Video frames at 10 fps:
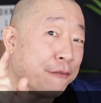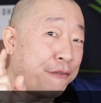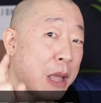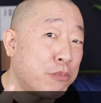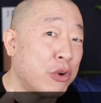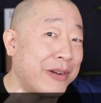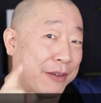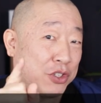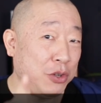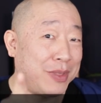in February
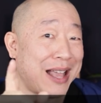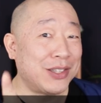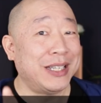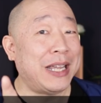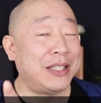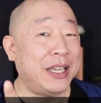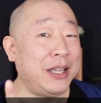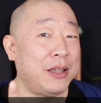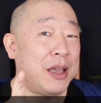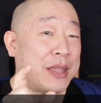of
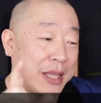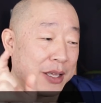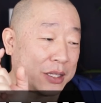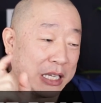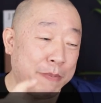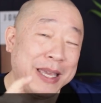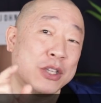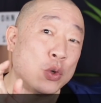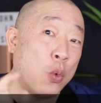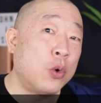2018 that
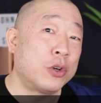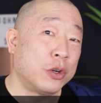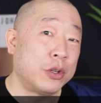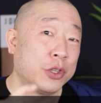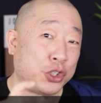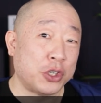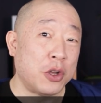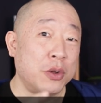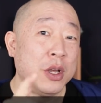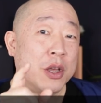CBS ordered the
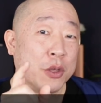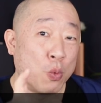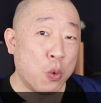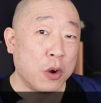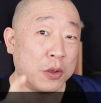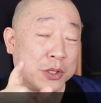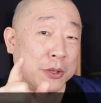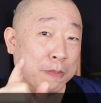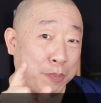show, The World's